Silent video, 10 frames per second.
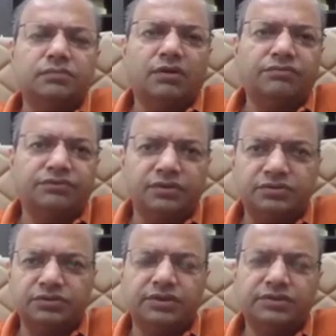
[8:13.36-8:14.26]
after
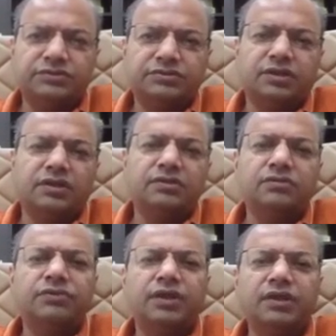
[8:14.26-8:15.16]
doing the studies
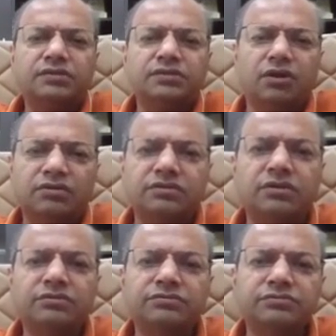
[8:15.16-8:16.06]
of various
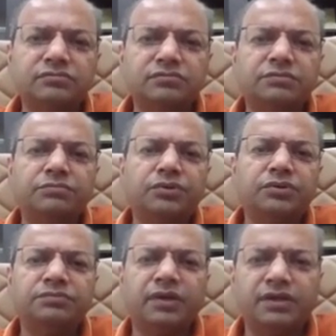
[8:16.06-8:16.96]
lockdowns
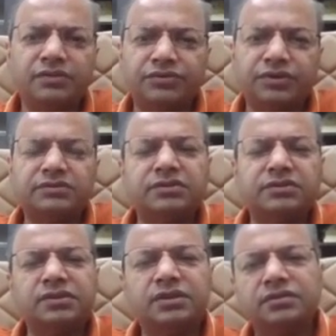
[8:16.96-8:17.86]
imposed by different
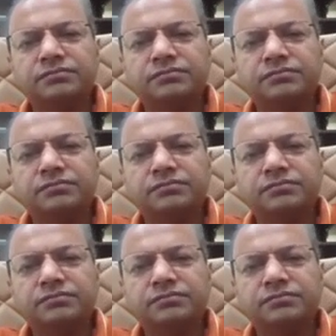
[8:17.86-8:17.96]
states.